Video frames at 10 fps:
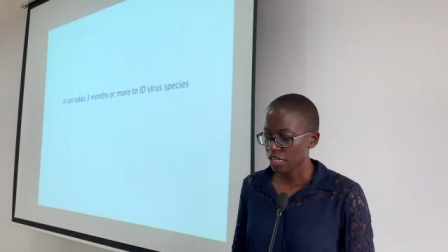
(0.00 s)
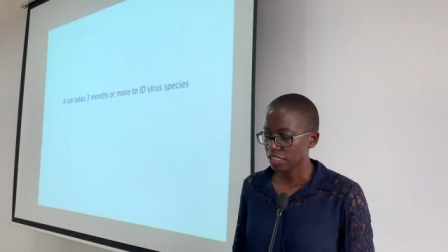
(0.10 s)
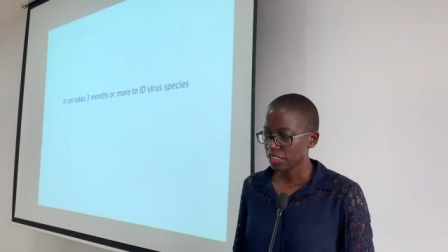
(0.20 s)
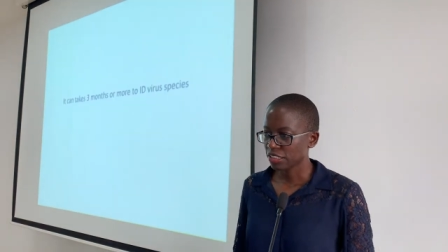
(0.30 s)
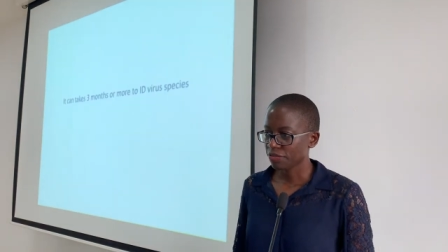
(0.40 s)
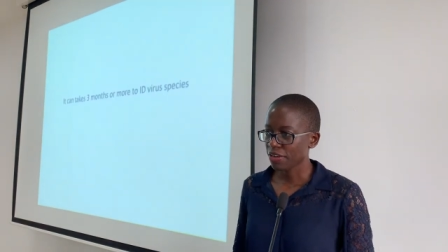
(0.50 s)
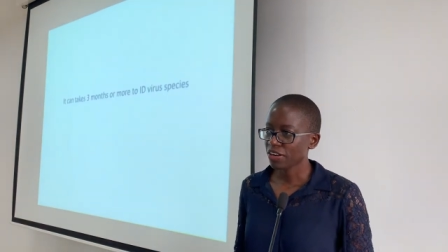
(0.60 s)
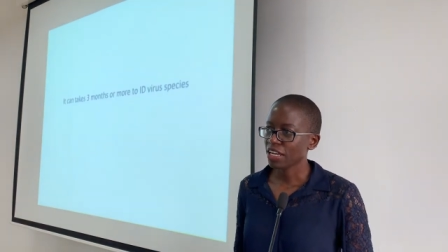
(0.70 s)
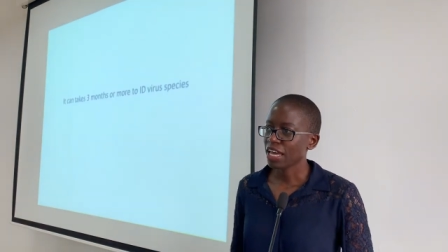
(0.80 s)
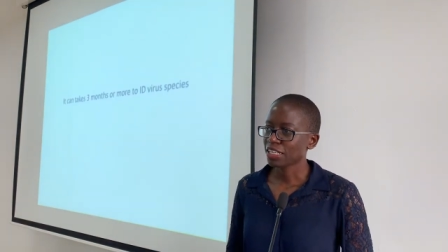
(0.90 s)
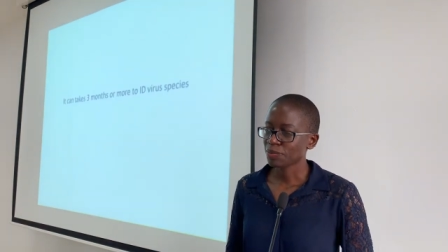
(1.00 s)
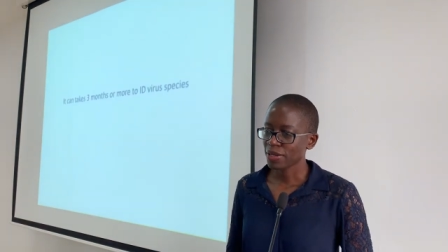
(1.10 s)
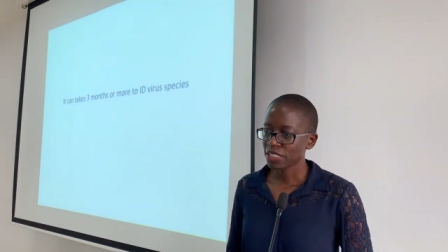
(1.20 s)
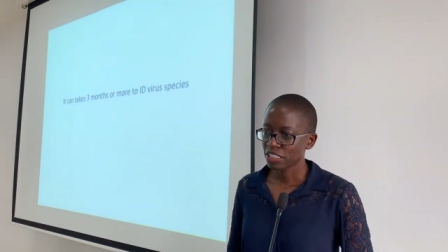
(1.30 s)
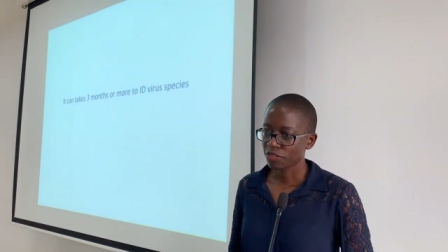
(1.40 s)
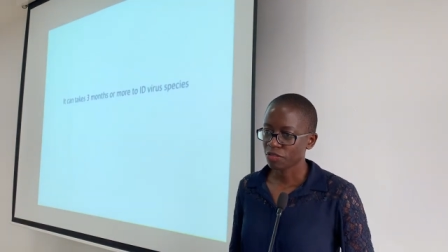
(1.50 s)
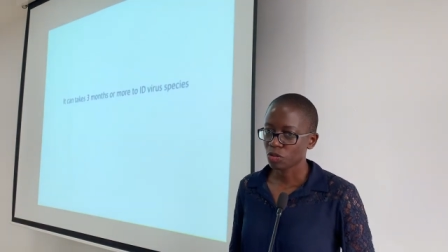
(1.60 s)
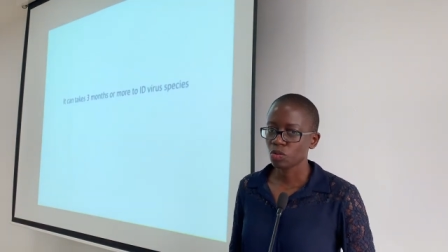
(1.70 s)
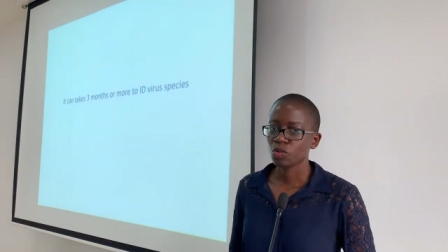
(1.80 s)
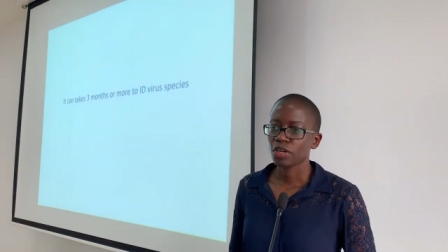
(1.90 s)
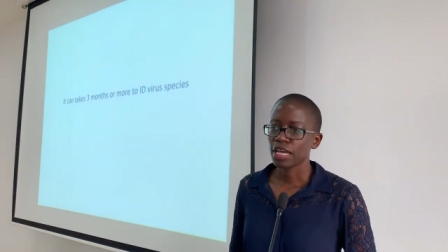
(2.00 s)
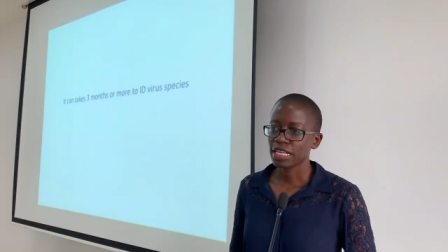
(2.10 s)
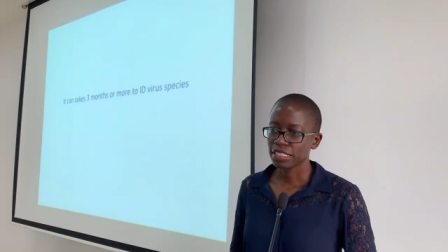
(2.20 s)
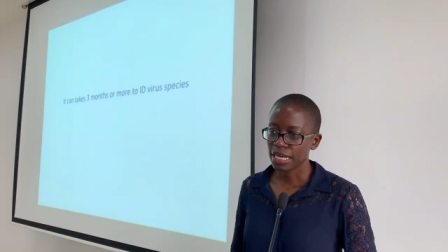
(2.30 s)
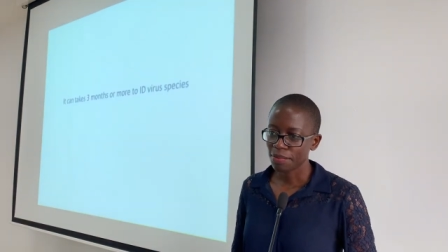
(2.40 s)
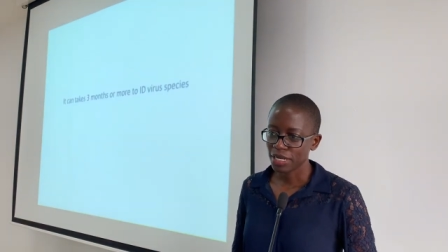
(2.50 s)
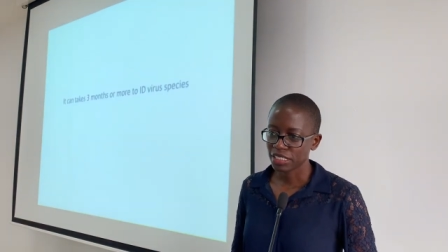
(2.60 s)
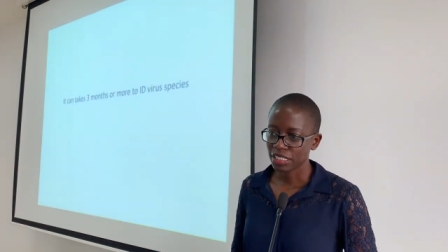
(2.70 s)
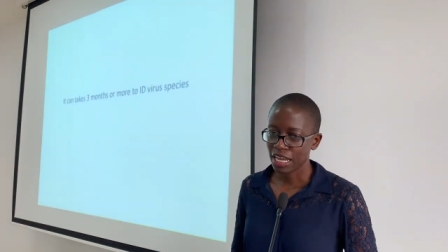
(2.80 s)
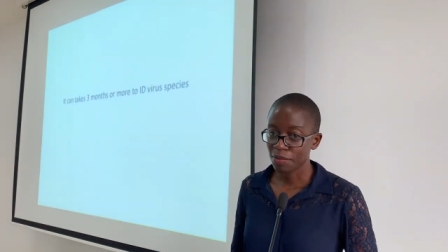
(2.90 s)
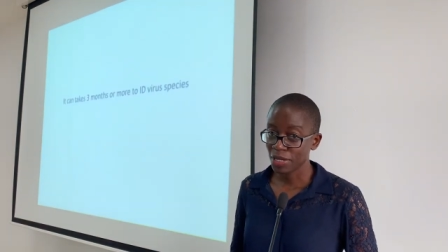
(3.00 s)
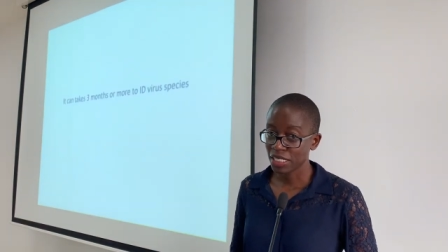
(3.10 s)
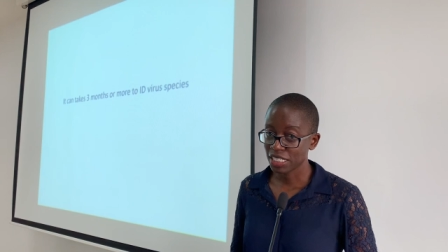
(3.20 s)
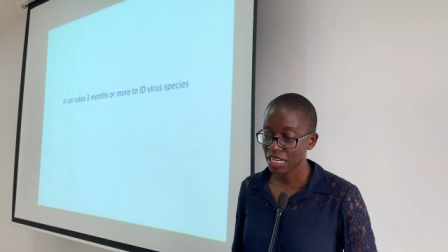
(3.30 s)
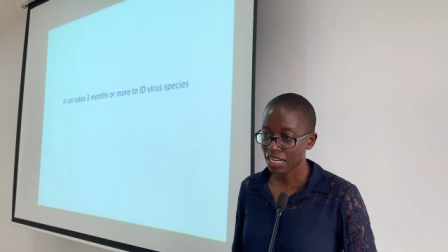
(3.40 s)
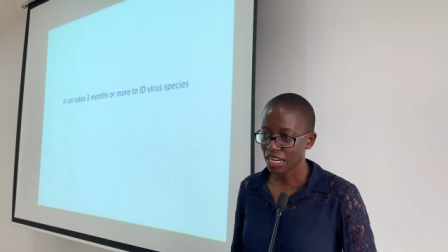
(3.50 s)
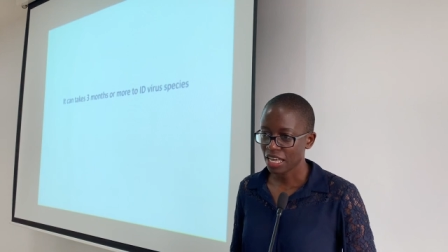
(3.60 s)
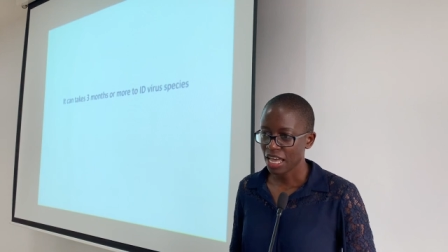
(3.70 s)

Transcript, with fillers: it is very expensive to establish and maintain.